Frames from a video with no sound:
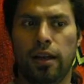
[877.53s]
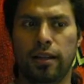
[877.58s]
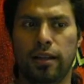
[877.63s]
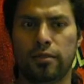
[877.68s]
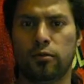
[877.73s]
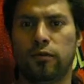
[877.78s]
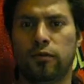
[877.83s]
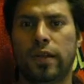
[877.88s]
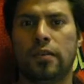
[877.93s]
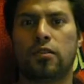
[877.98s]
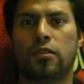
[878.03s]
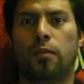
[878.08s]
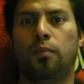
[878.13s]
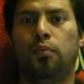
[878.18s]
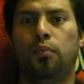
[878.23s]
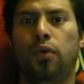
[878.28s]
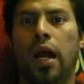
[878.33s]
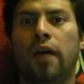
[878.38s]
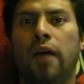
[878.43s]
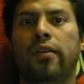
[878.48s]
Unless those videos
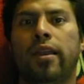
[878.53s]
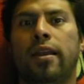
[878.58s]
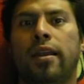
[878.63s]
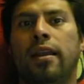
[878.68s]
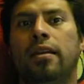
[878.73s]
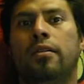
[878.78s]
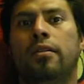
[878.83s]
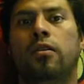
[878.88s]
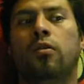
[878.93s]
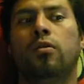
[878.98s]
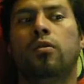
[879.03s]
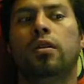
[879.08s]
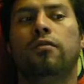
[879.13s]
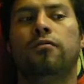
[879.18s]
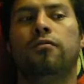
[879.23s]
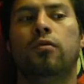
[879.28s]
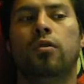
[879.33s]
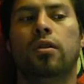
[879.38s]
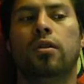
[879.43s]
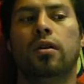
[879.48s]
are private and they're
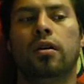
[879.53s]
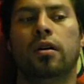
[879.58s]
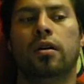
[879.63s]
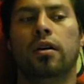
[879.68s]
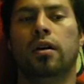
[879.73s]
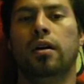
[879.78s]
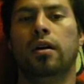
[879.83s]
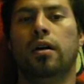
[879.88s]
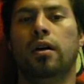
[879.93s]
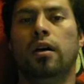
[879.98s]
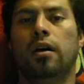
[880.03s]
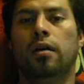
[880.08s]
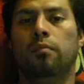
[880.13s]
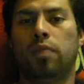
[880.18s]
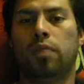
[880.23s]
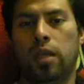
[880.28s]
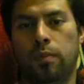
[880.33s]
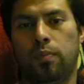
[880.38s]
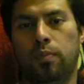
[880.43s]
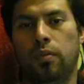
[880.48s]
only for the
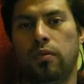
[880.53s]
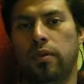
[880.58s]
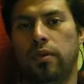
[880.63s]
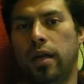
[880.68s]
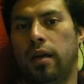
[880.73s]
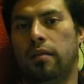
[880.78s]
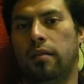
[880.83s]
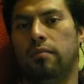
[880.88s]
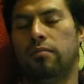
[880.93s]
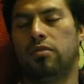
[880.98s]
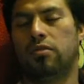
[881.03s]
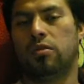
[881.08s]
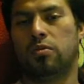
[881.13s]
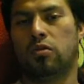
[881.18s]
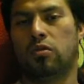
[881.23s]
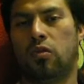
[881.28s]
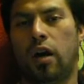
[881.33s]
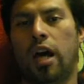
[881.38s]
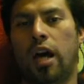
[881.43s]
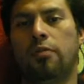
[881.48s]
people that
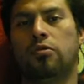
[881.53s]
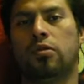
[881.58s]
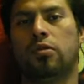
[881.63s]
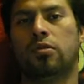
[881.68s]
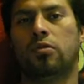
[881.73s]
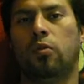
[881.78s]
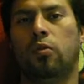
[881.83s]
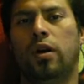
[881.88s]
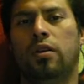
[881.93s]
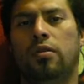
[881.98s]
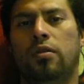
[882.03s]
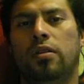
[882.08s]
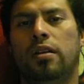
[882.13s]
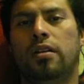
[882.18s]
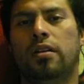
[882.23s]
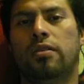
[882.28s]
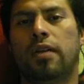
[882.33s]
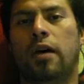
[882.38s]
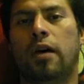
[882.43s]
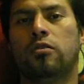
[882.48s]
subscribe to it. So why do you
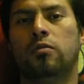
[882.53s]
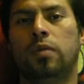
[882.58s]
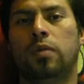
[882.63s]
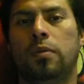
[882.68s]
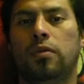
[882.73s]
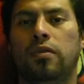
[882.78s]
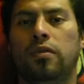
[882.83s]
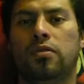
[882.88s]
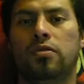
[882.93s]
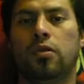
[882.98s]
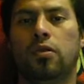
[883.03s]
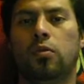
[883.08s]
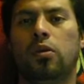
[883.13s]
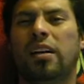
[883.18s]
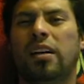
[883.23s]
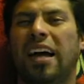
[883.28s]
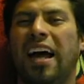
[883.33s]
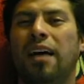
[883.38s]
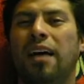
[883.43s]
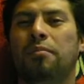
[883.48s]
need 1,000 people? There's
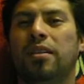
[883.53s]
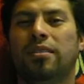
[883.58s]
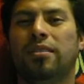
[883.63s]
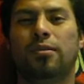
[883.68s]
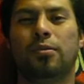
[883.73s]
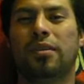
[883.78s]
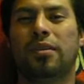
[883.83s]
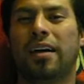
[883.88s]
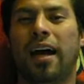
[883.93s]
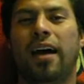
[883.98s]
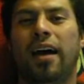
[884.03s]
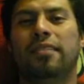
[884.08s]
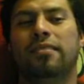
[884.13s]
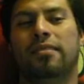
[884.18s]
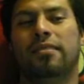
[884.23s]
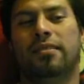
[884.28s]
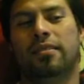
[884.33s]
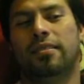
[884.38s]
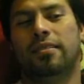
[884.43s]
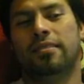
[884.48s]
no comment, no
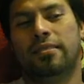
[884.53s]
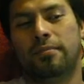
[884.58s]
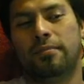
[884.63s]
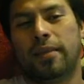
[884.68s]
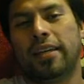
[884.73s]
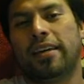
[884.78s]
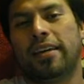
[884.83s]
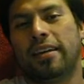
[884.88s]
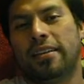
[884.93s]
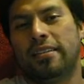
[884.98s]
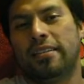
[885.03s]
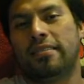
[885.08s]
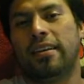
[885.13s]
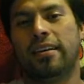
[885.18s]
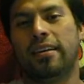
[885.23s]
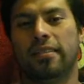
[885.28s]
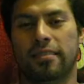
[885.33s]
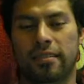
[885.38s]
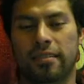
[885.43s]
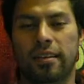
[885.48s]
content there. It doesn't make any
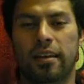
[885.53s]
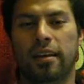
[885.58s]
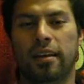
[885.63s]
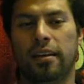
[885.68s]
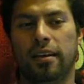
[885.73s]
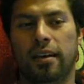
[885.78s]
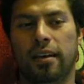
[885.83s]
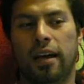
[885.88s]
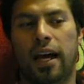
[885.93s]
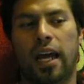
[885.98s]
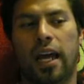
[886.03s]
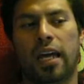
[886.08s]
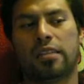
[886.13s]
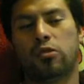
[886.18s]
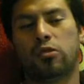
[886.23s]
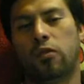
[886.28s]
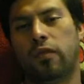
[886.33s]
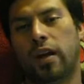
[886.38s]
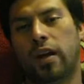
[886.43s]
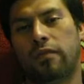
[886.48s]
sense.
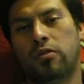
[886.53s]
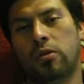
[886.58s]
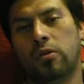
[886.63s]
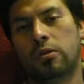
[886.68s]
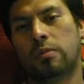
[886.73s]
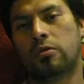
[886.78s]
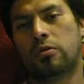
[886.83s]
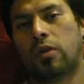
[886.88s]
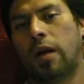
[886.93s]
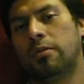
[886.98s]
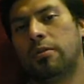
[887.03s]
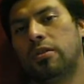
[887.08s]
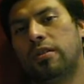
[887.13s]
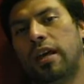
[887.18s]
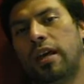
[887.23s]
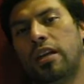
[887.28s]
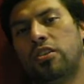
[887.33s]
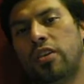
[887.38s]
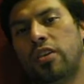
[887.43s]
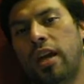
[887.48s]
I so far have 2 subscribers
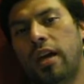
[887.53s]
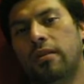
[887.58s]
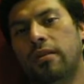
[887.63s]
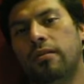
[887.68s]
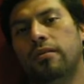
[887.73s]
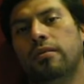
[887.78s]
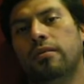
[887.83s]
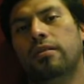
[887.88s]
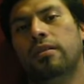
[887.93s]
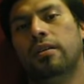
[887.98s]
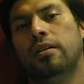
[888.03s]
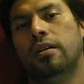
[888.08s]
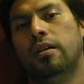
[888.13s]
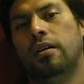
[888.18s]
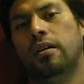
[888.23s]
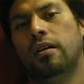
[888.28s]
on that channel.